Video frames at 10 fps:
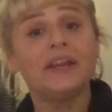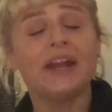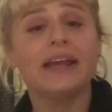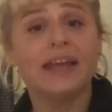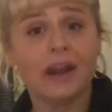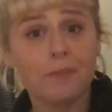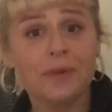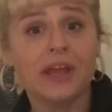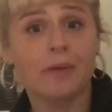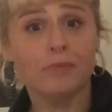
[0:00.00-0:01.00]
I get up
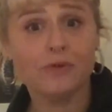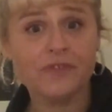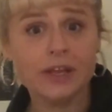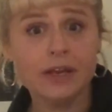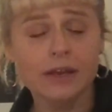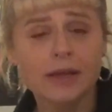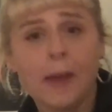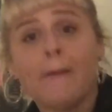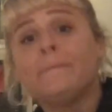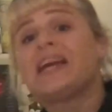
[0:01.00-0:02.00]
and get moving?
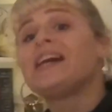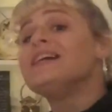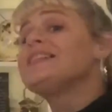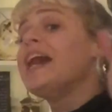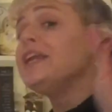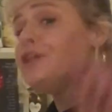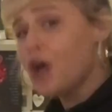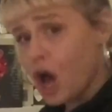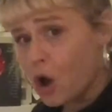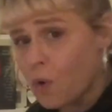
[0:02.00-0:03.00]
Because I
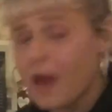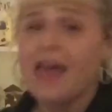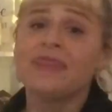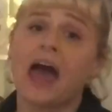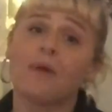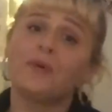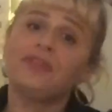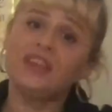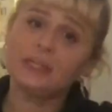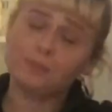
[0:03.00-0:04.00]
know that with
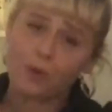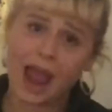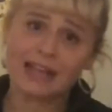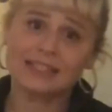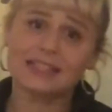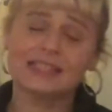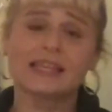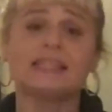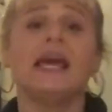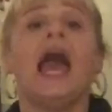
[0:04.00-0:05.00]
these
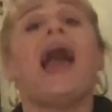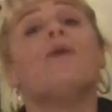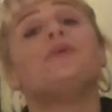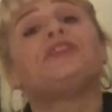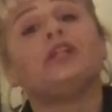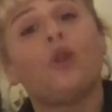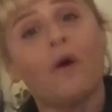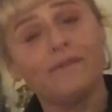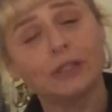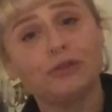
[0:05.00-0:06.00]
practices and with the
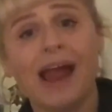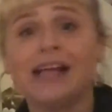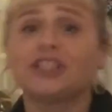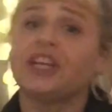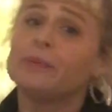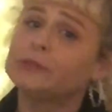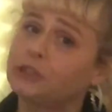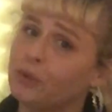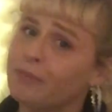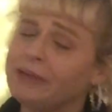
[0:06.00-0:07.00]
law of attraction and with
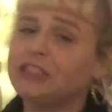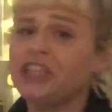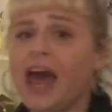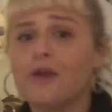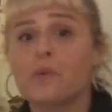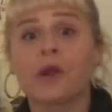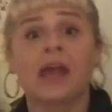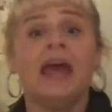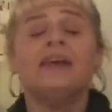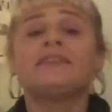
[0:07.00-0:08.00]
doing my shadow work,
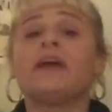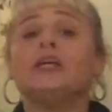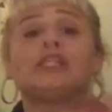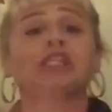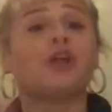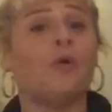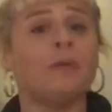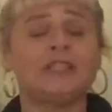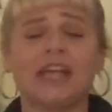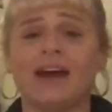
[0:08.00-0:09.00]
there is so
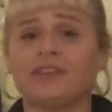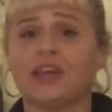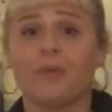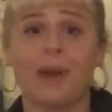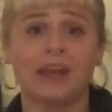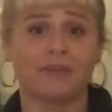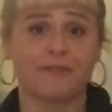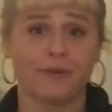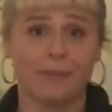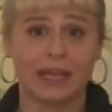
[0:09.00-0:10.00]
much out there waiting
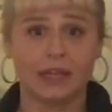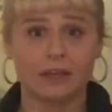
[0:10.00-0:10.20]
for me.